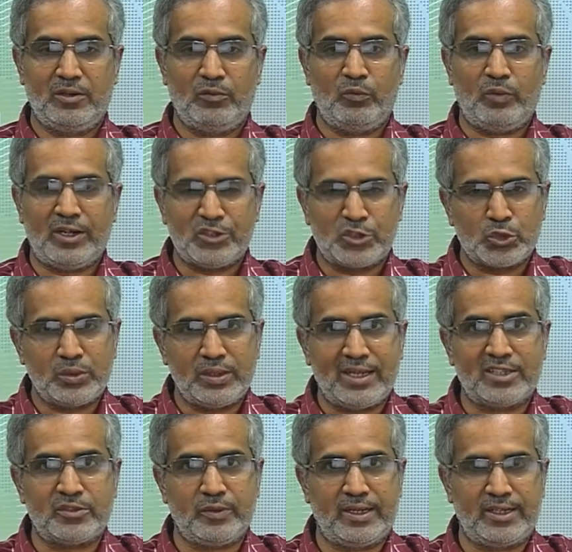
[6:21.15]
one should,
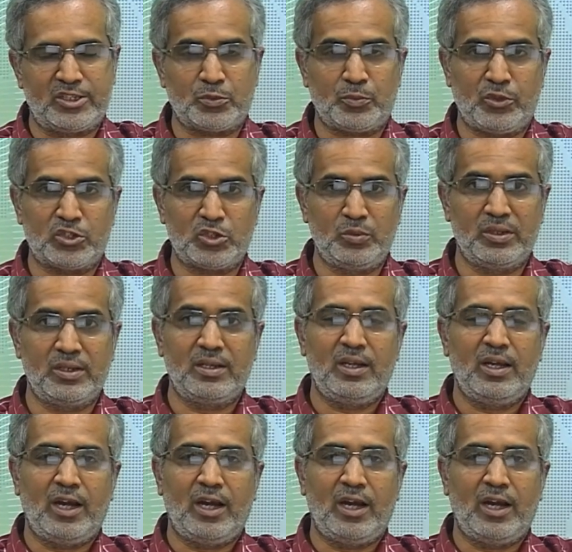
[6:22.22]
as far as possible,